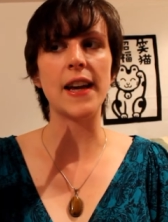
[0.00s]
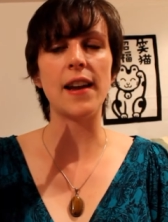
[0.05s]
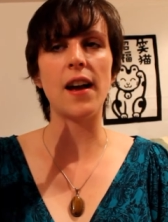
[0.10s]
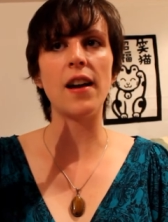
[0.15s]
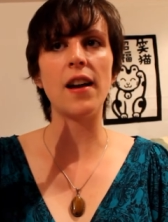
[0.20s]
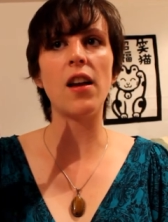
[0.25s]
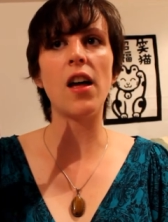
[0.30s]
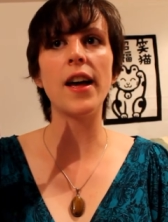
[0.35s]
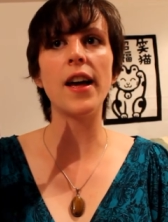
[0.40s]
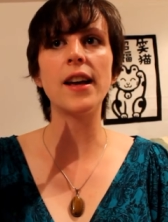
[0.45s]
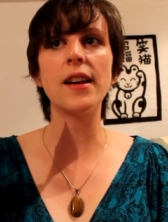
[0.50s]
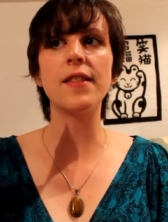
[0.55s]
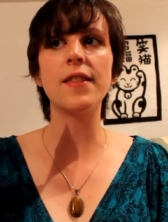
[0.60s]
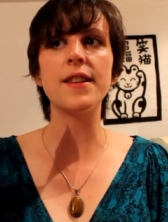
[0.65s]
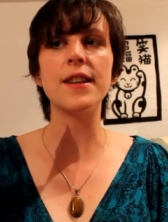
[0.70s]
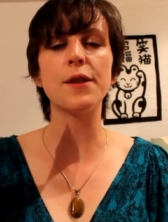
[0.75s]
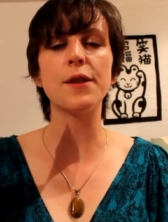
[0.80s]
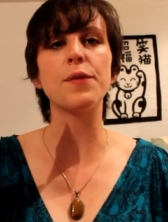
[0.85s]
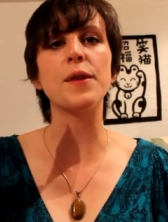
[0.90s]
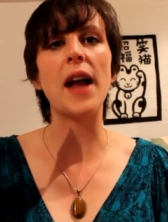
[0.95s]
and I like the
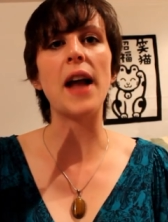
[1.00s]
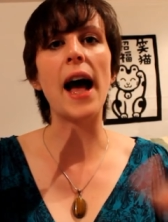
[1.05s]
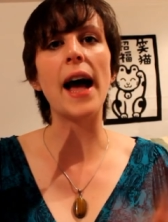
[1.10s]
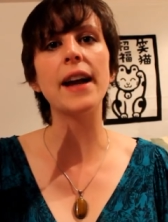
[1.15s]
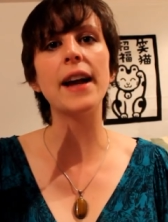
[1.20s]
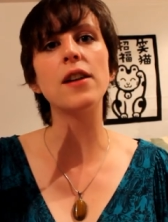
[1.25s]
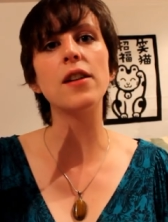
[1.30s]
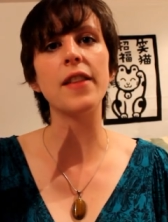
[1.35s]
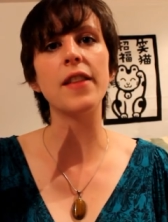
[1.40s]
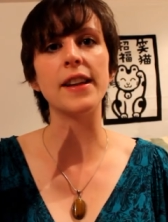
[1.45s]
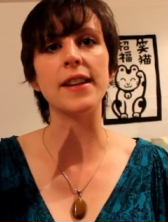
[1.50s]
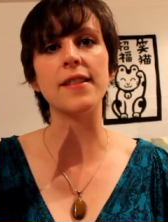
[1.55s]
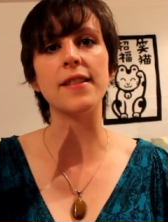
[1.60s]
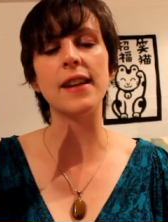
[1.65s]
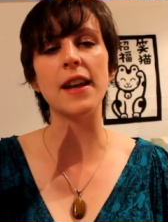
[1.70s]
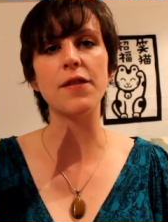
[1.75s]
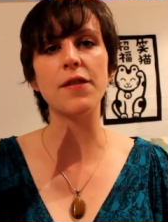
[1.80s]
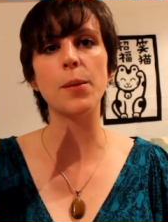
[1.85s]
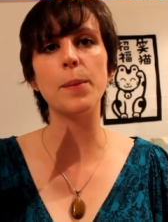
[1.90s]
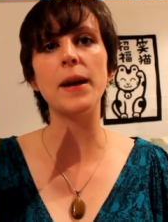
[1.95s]
different angle that it's
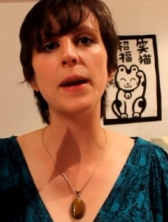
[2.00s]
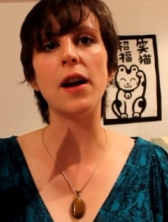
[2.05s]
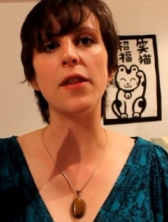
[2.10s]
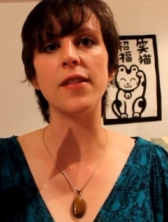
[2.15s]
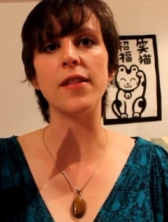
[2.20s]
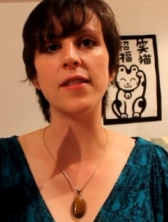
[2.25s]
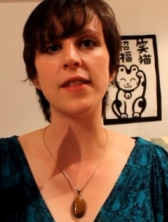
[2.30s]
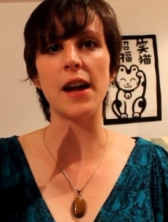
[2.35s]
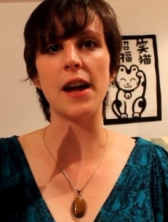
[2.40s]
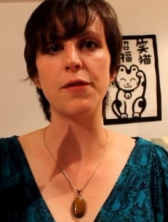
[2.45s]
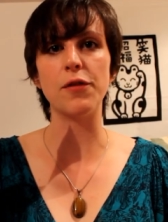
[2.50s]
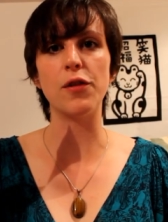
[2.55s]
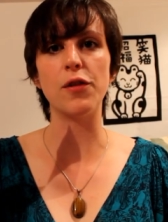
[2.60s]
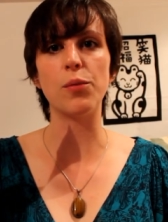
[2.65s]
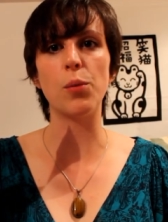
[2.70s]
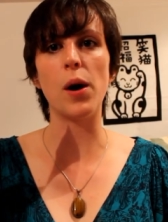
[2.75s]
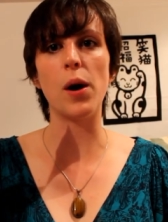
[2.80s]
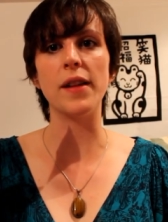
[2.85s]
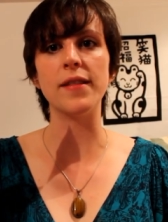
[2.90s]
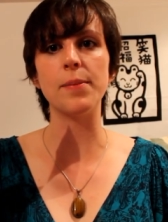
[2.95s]
giving me on the Seven
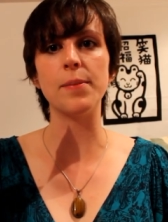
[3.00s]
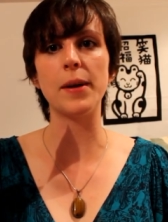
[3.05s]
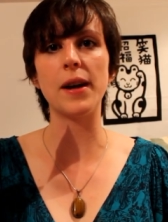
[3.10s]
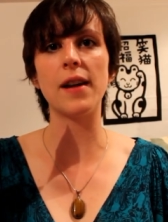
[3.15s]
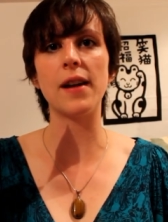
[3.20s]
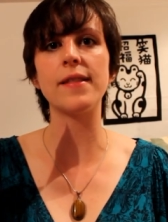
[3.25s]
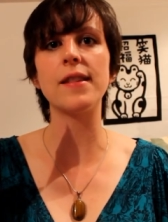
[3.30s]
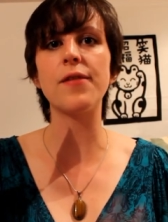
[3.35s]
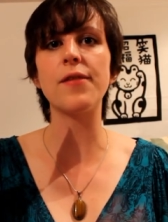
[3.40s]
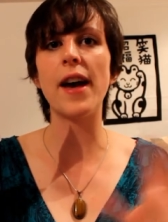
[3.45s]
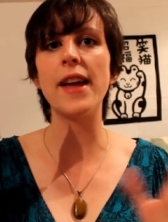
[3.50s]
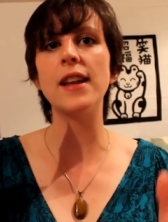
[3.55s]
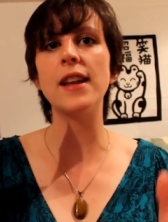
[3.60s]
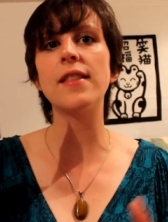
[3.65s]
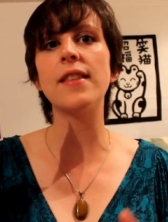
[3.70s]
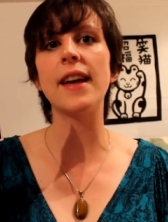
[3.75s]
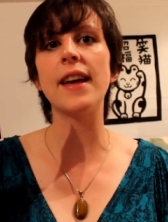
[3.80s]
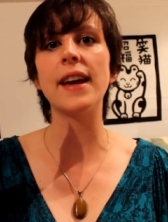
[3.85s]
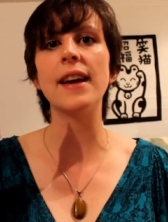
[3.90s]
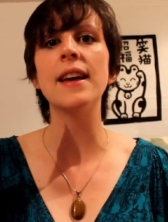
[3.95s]
of Wands, because if
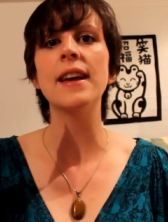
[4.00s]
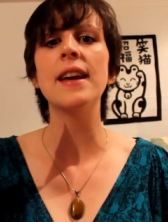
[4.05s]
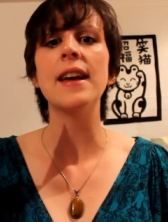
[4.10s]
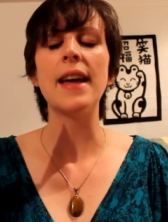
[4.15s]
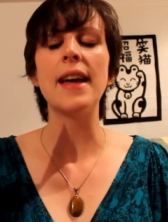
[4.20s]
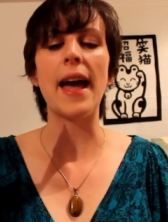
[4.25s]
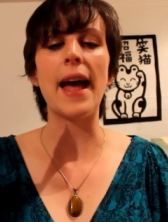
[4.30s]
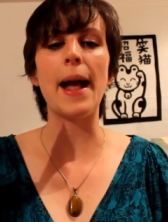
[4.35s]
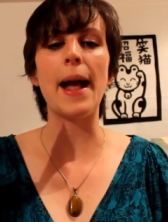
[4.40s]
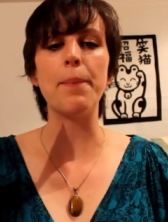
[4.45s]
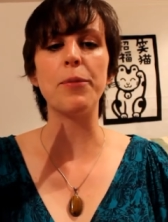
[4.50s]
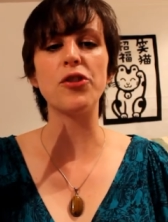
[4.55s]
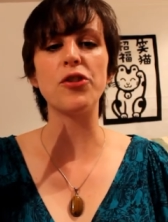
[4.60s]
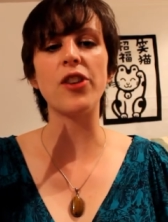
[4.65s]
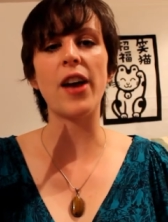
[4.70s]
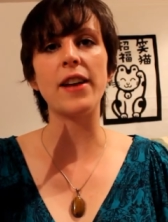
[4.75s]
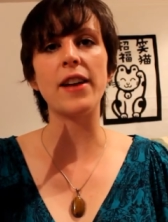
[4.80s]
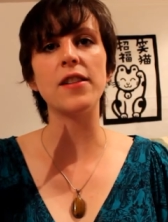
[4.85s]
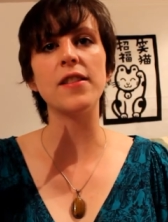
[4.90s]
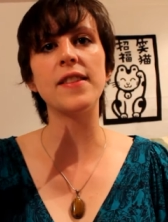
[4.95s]
anything, the
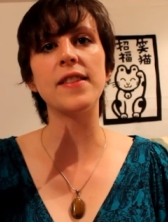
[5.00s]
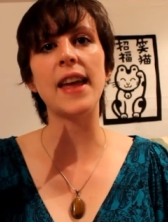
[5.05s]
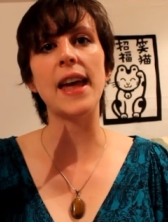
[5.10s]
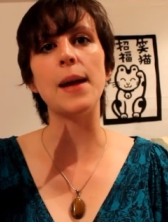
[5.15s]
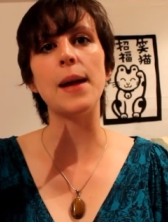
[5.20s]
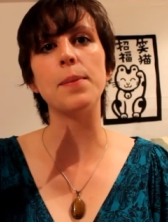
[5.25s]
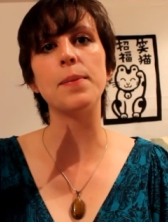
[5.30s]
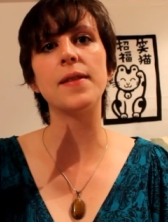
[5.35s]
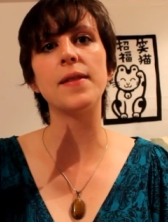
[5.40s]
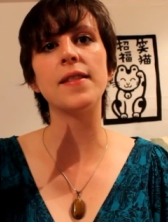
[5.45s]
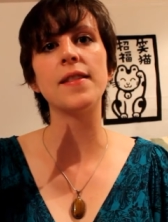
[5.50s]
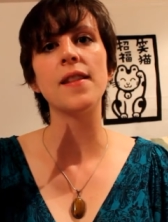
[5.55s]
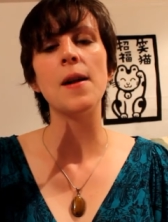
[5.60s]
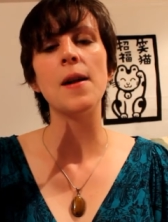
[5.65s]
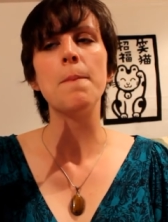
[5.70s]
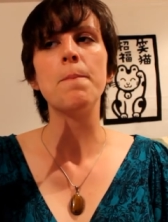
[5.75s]
Shadowscapes